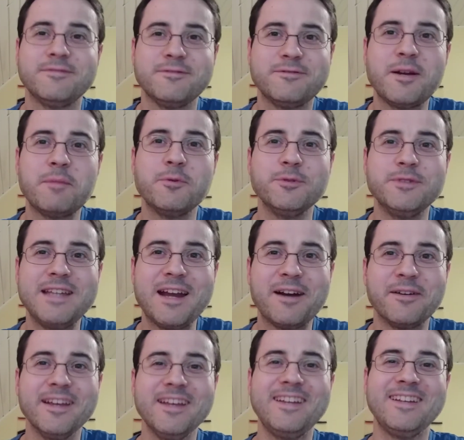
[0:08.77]

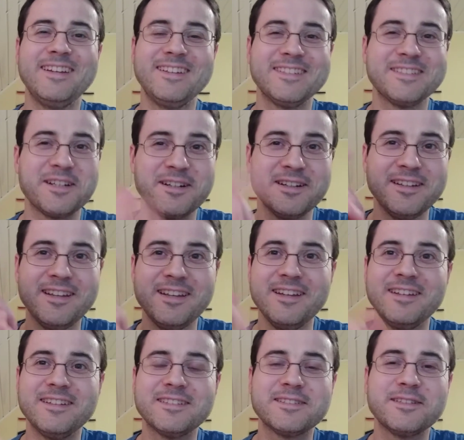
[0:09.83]
Februdairy, sorry.
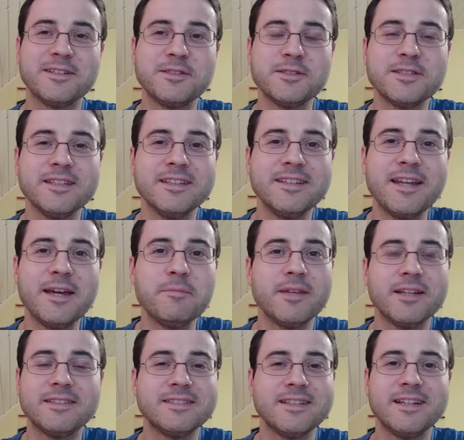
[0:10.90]
It's such a silly name
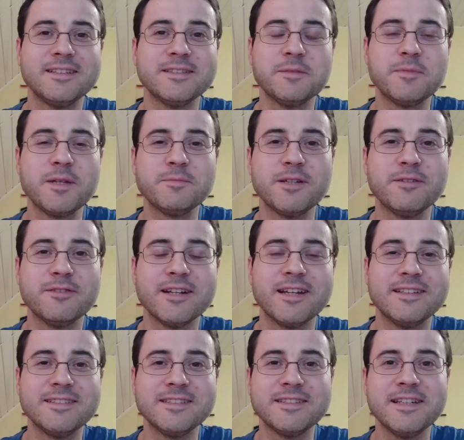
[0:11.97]
that sometimes I
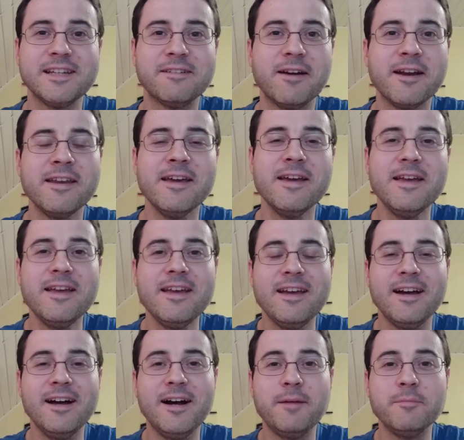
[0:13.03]
forget to say it right.
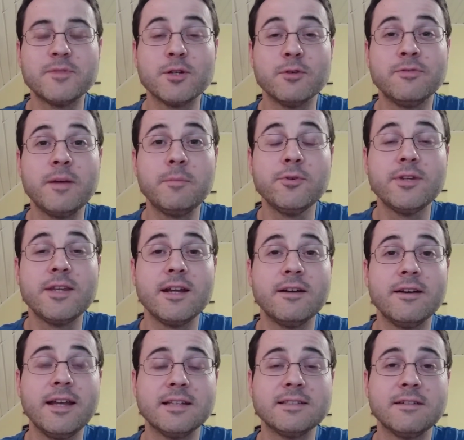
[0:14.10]
So
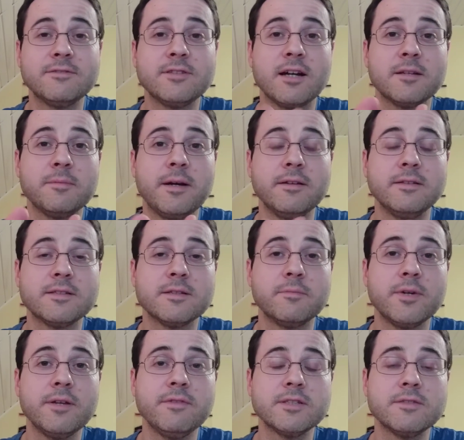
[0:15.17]
Februdairy, as I've talked about in some
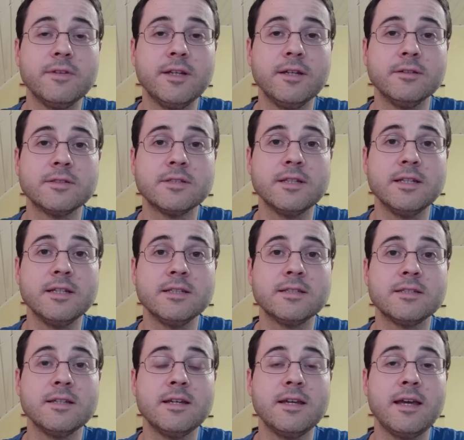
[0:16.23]
previous videos,
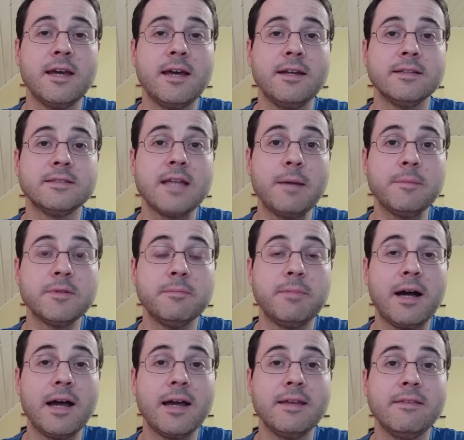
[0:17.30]
is an attempt
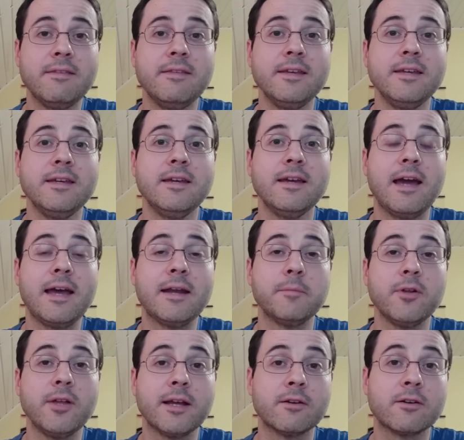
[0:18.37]
by the
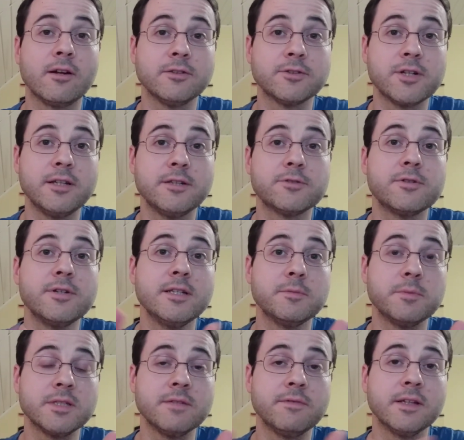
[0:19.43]
animal agriculture industry,
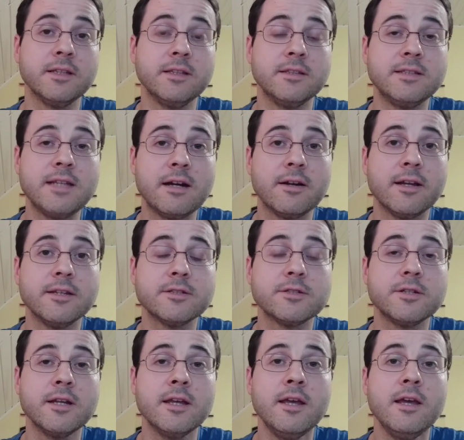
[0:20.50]
specifically the dairy
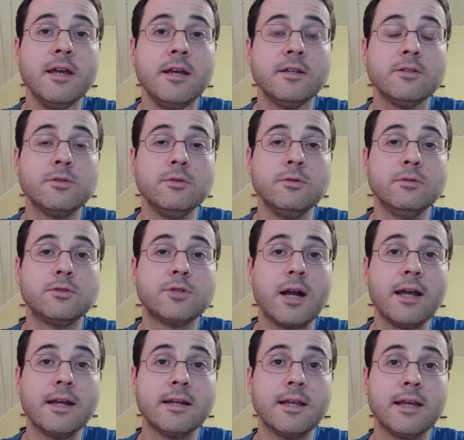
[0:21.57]
industry, to
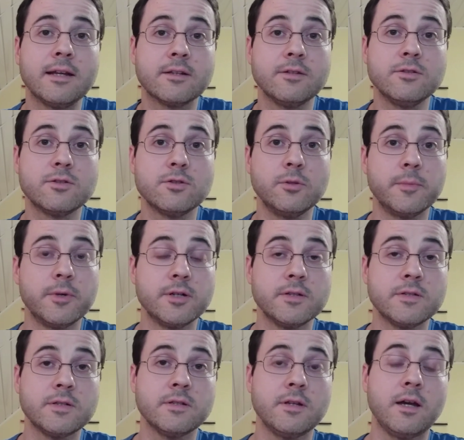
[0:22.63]
try and get
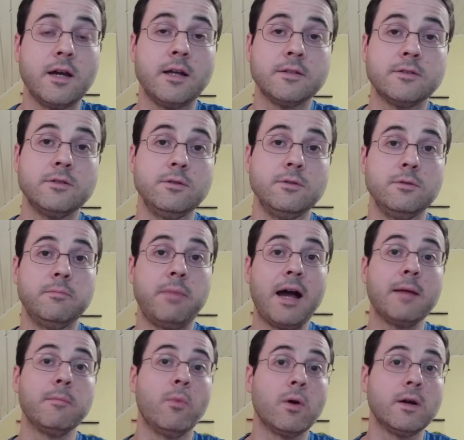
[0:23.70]
consumers to
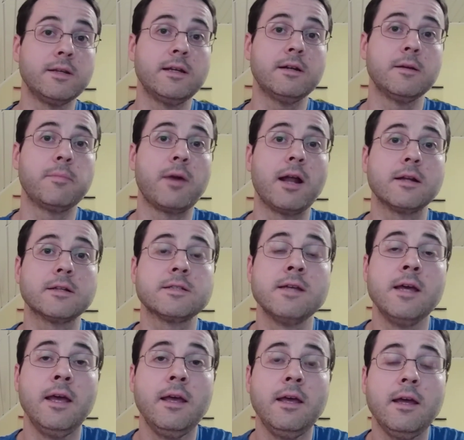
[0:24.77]
buy more dairy products.
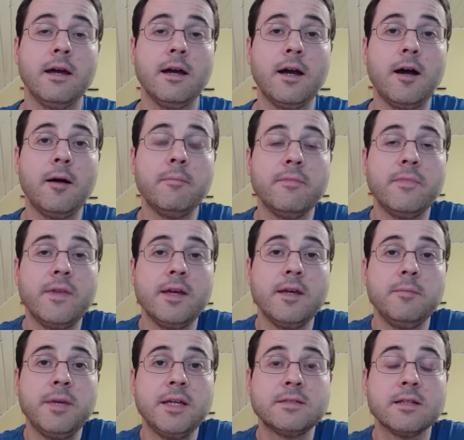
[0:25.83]
They
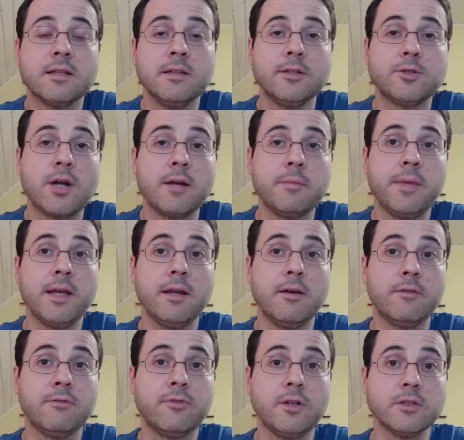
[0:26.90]
basically try to paint
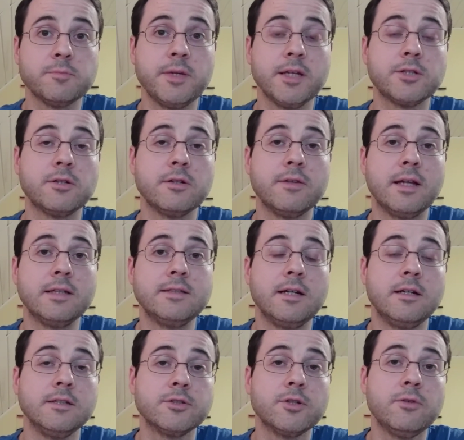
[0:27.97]
a false picture that
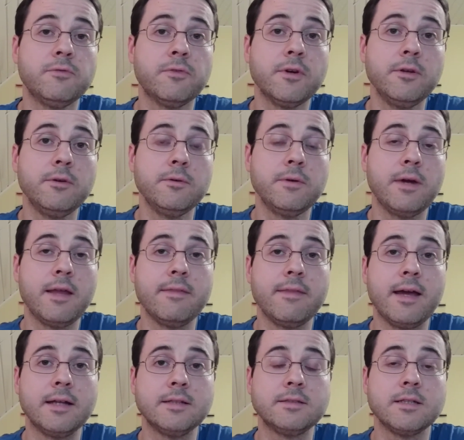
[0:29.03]
dairy is good for you and
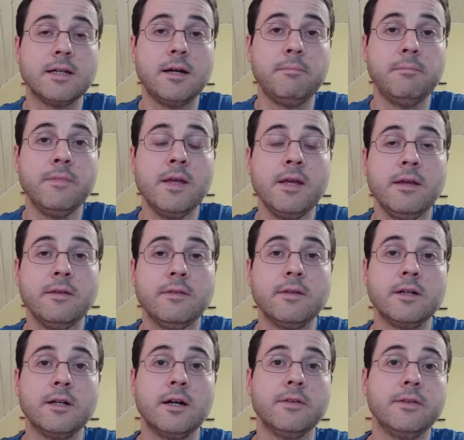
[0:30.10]
that
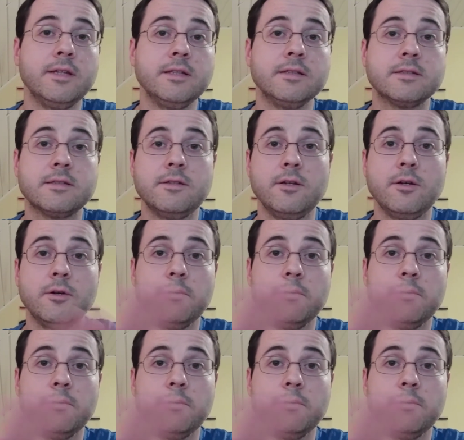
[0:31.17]
there are these,